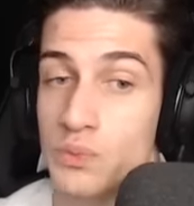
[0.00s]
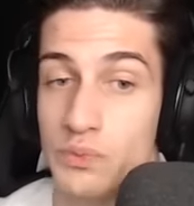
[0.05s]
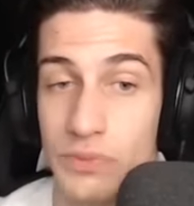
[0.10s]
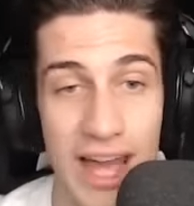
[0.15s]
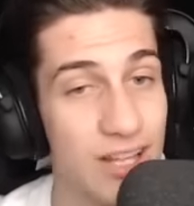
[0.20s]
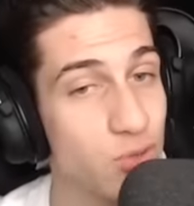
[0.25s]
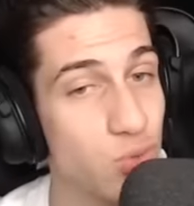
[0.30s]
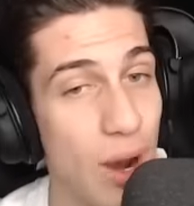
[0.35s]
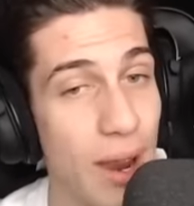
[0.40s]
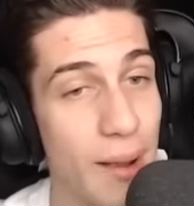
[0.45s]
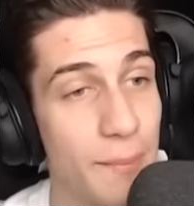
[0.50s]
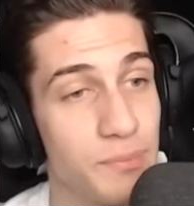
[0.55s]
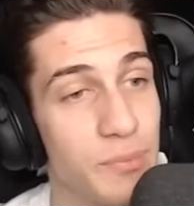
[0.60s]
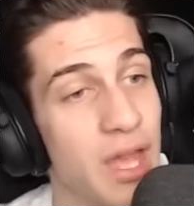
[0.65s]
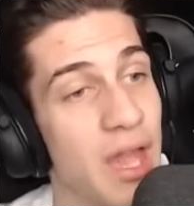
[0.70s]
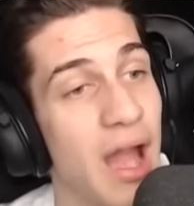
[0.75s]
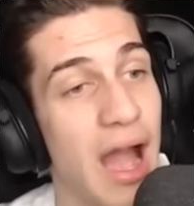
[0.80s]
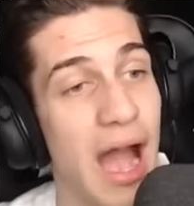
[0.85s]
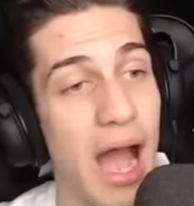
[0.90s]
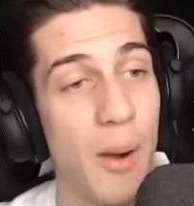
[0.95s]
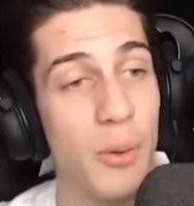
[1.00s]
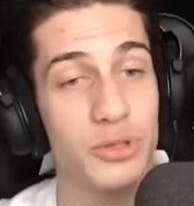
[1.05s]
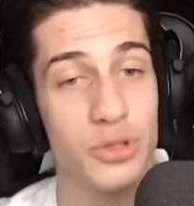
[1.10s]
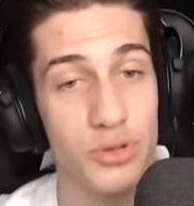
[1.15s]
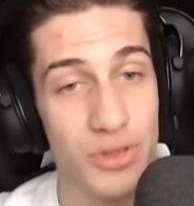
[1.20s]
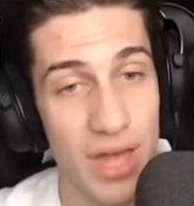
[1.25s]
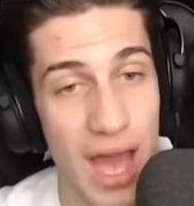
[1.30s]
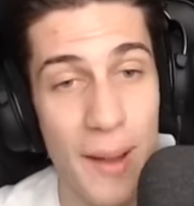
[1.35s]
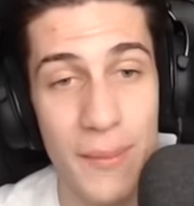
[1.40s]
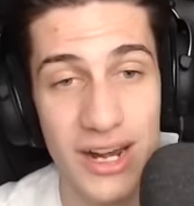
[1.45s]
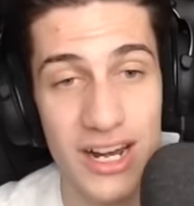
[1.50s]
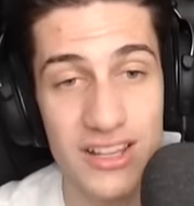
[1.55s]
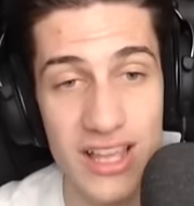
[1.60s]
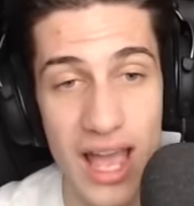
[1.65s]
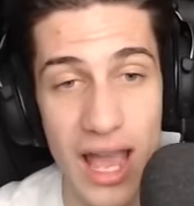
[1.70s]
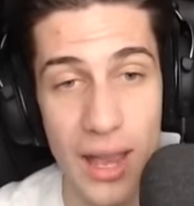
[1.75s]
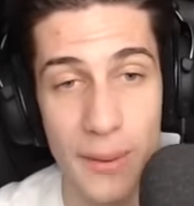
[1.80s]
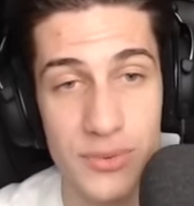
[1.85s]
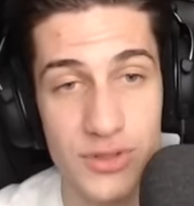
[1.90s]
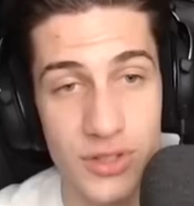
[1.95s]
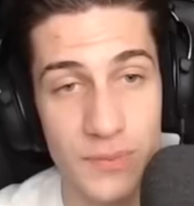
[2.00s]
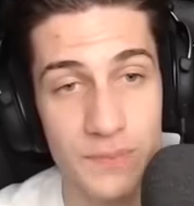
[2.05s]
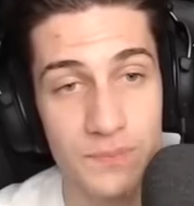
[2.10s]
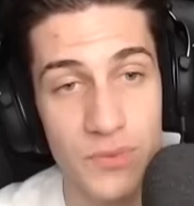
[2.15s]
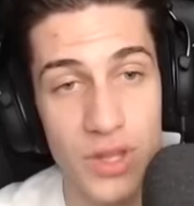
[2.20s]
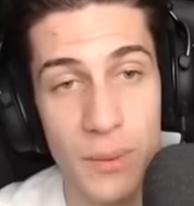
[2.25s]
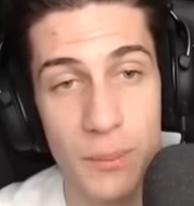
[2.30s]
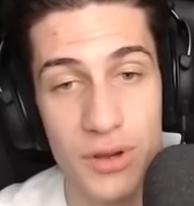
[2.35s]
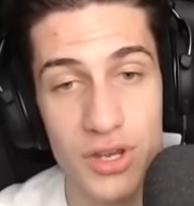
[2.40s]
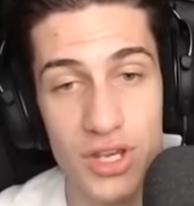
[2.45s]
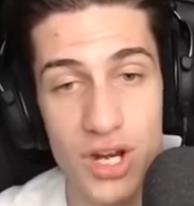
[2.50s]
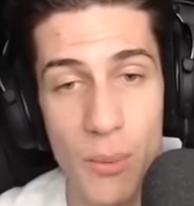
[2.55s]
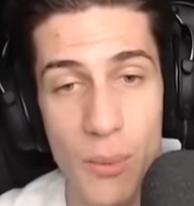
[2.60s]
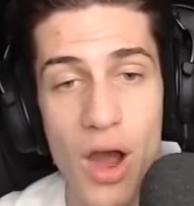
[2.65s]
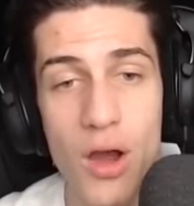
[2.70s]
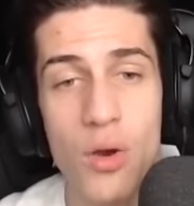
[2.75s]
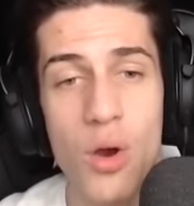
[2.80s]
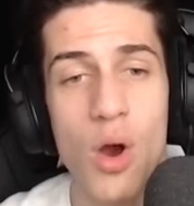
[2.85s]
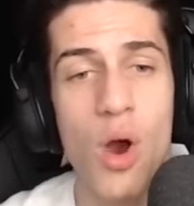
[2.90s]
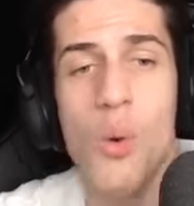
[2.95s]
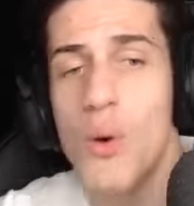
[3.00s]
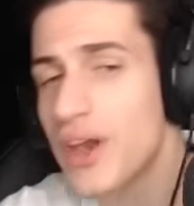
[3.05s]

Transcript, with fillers: That's right. I will do that many dabs. But you know what?